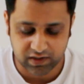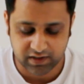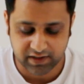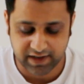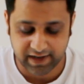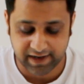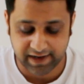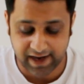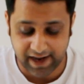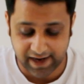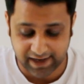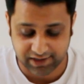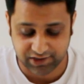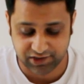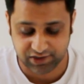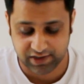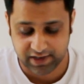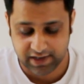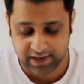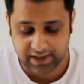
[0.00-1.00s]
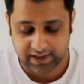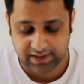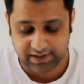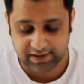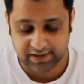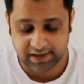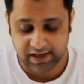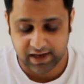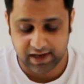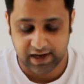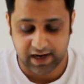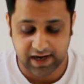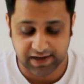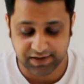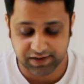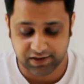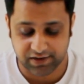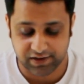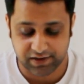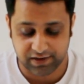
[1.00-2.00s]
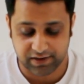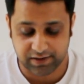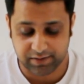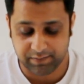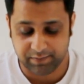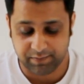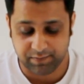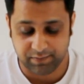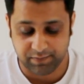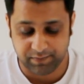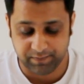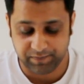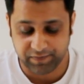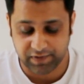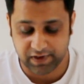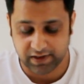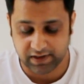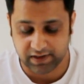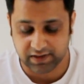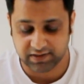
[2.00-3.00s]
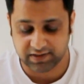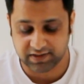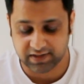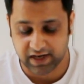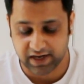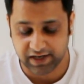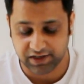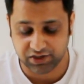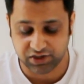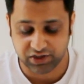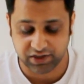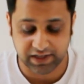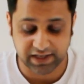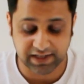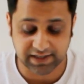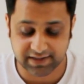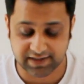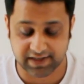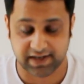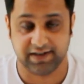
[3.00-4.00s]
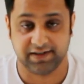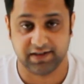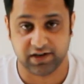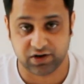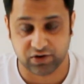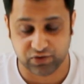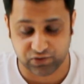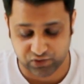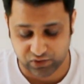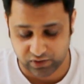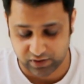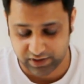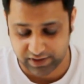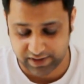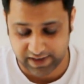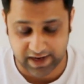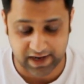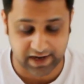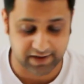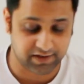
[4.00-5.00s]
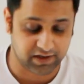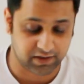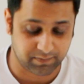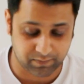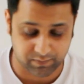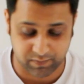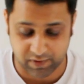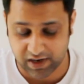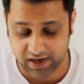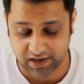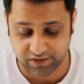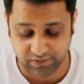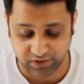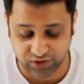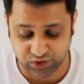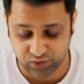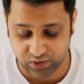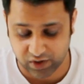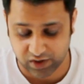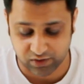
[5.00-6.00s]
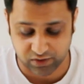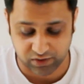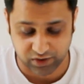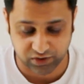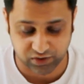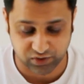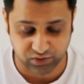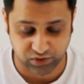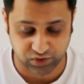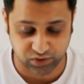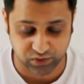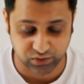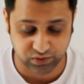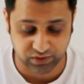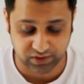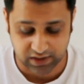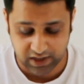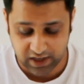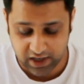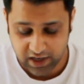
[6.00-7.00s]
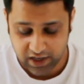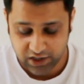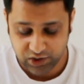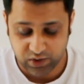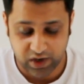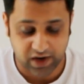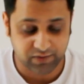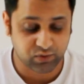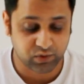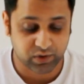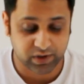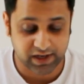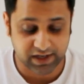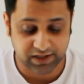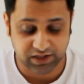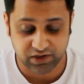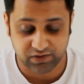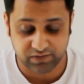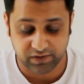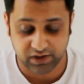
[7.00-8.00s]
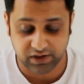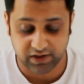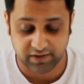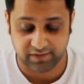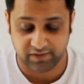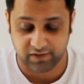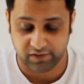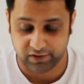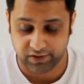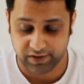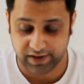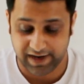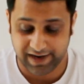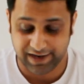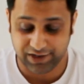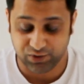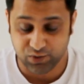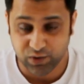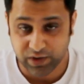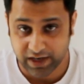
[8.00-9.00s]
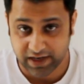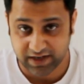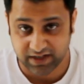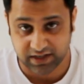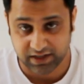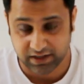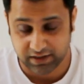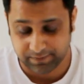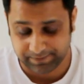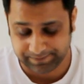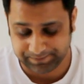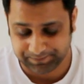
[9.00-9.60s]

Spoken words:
connect the other side inside the controller, and the part which you are going to use, you have to connect it with the phone, and you can there